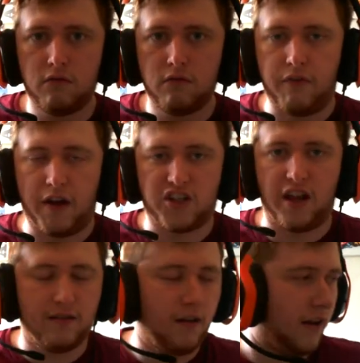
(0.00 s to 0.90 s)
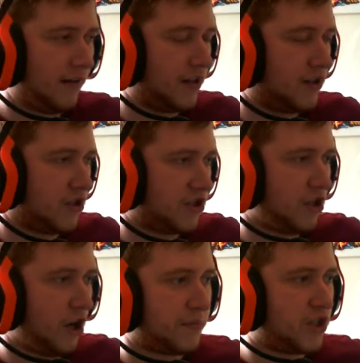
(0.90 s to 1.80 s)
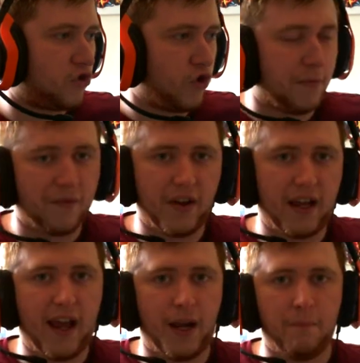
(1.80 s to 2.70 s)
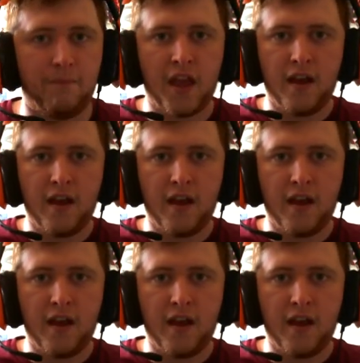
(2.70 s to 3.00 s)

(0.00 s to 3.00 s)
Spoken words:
That's it. Like, it just stops streaming the game.